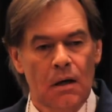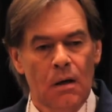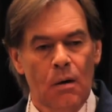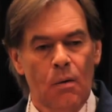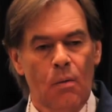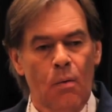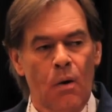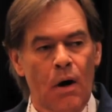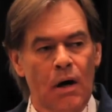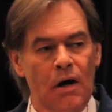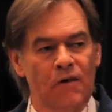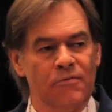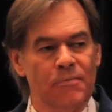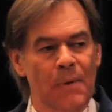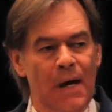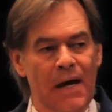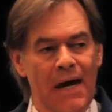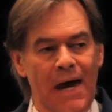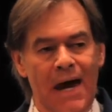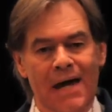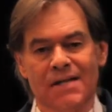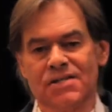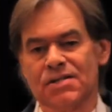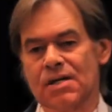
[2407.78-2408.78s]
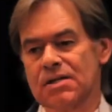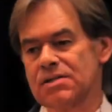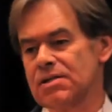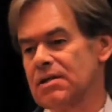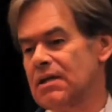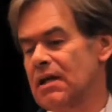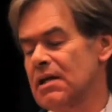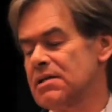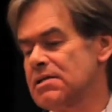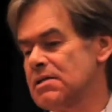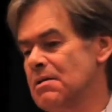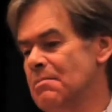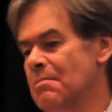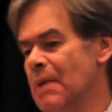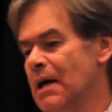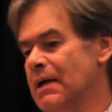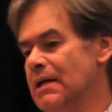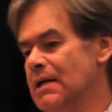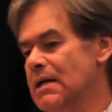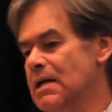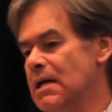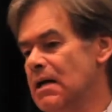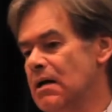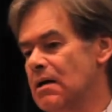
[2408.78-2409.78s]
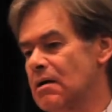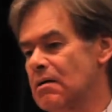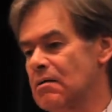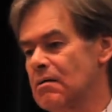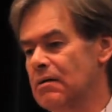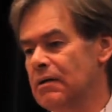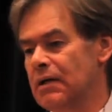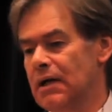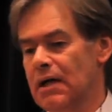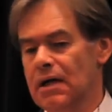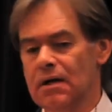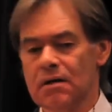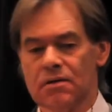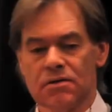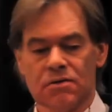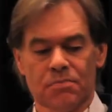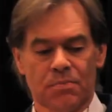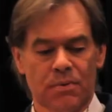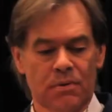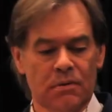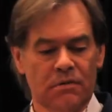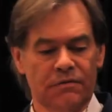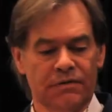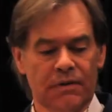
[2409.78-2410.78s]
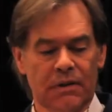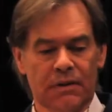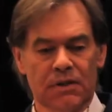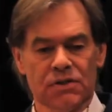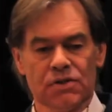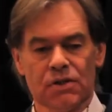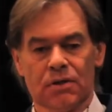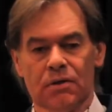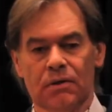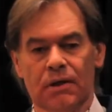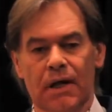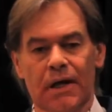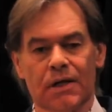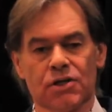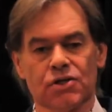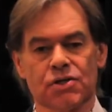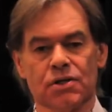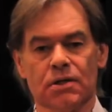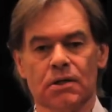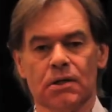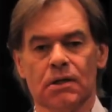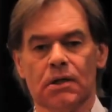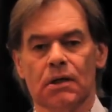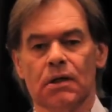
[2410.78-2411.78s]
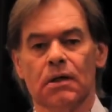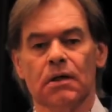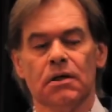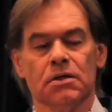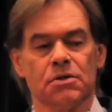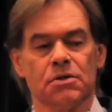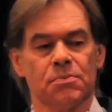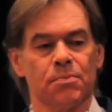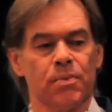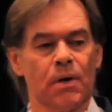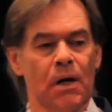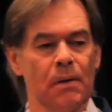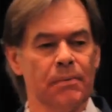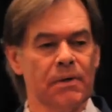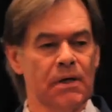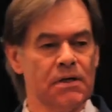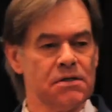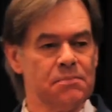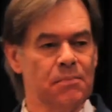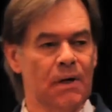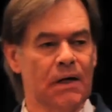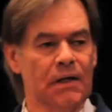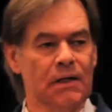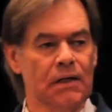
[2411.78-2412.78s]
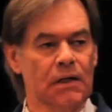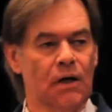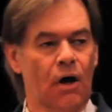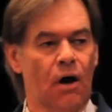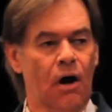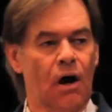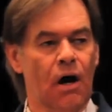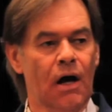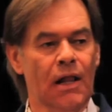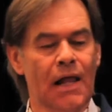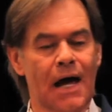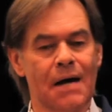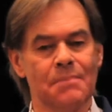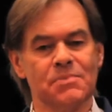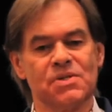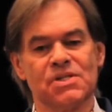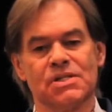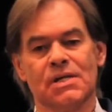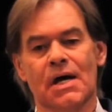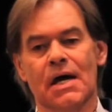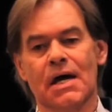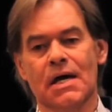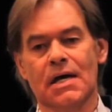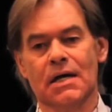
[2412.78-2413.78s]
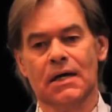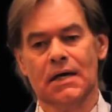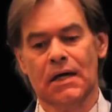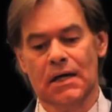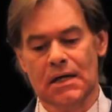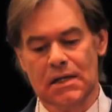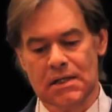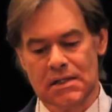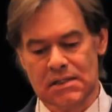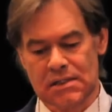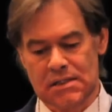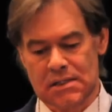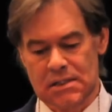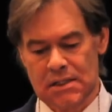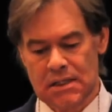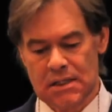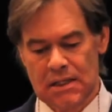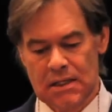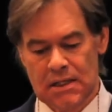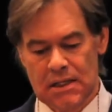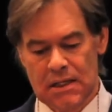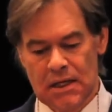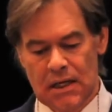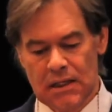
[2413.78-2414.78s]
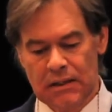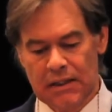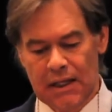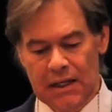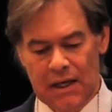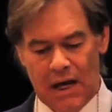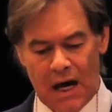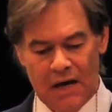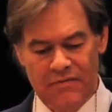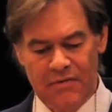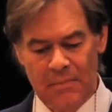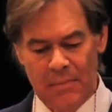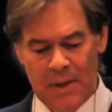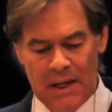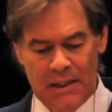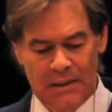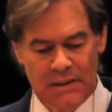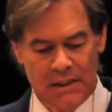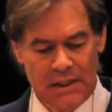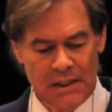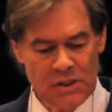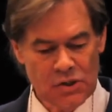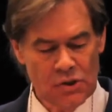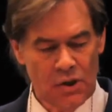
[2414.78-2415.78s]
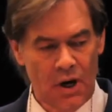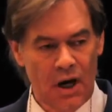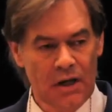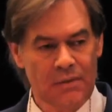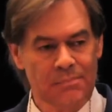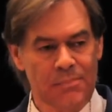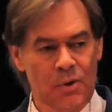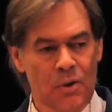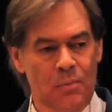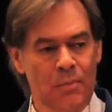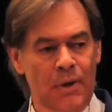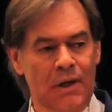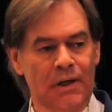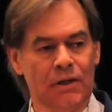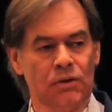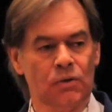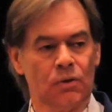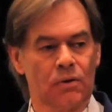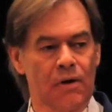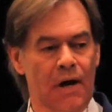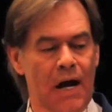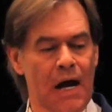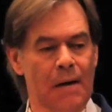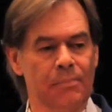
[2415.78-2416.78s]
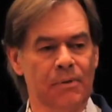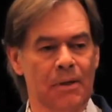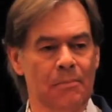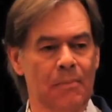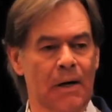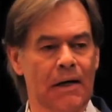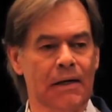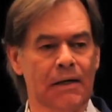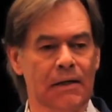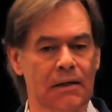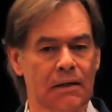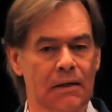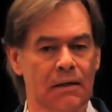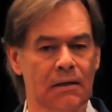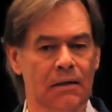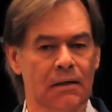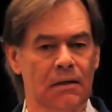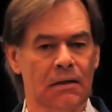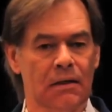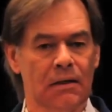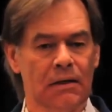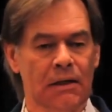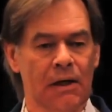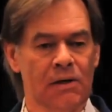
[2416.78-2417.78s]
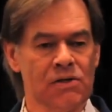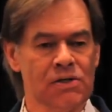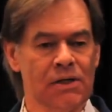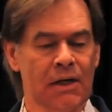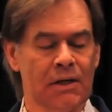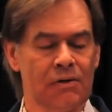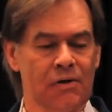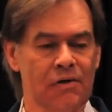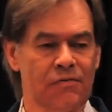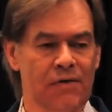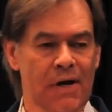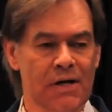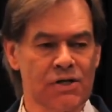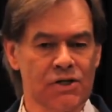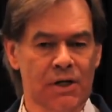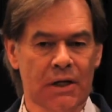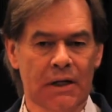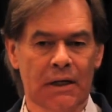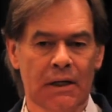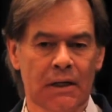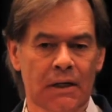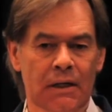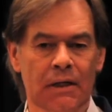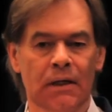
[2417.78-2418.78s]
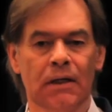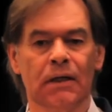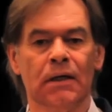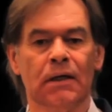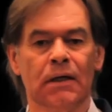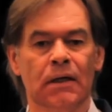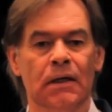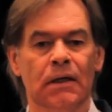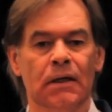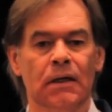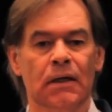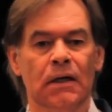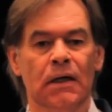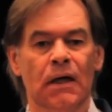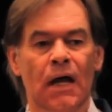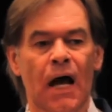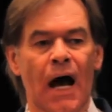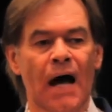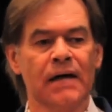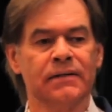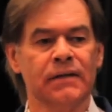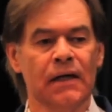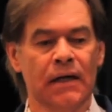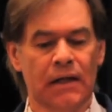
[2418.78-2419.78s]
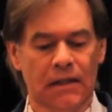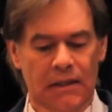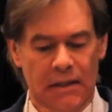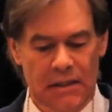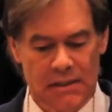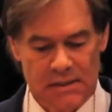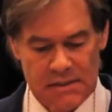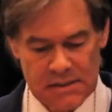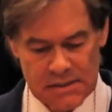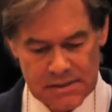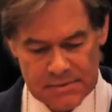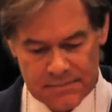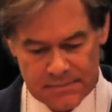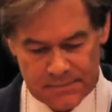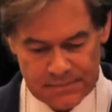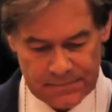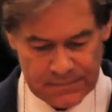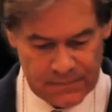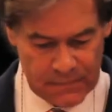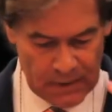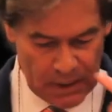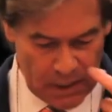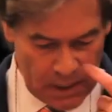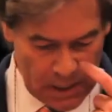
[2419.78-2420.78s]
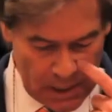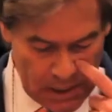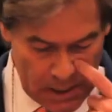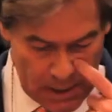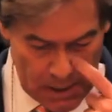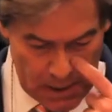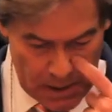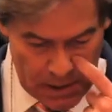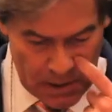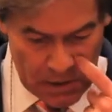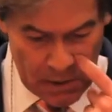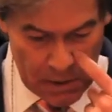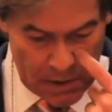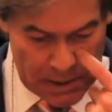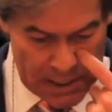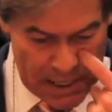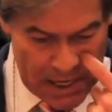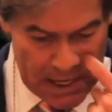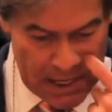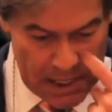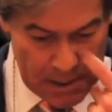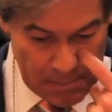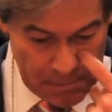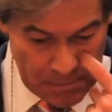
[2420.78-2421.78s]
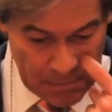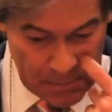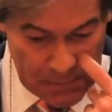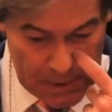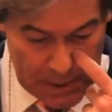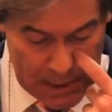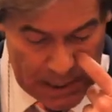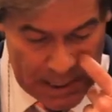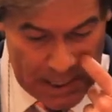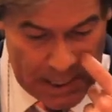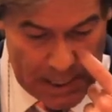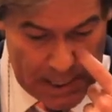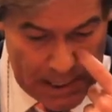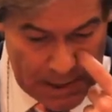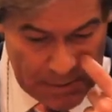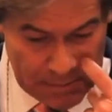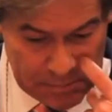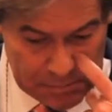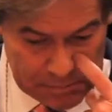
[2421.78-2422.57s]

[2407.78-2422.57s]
one of my ancestors had some money here, and here's proof that there's a connection, it's probably his money. All I'm saying is the government is not permitted to grab the money. Now, isn't that refreshing? I think it is. Okay. I